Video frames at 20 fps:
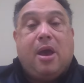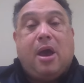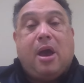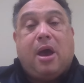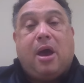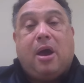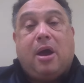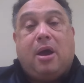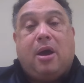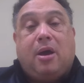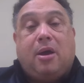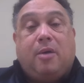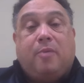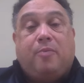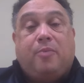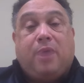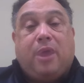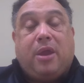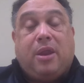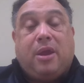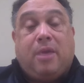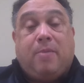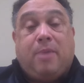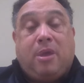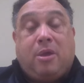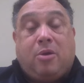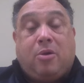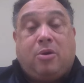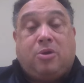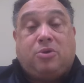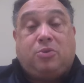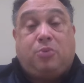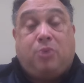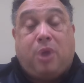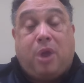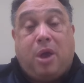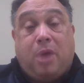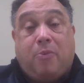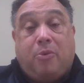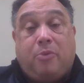and that may cause a
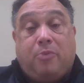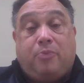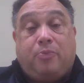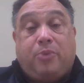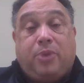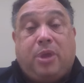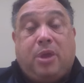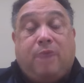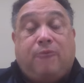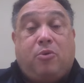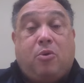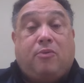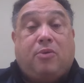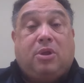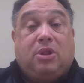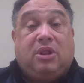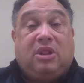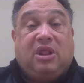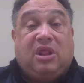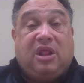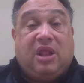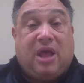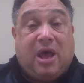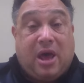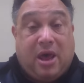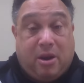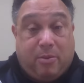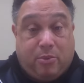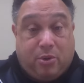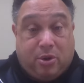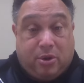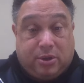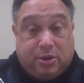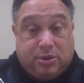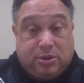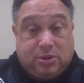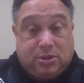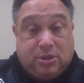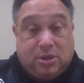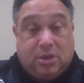problem if you have a lot of
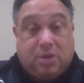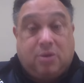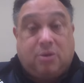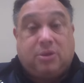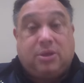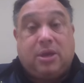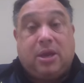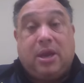books and you're saying,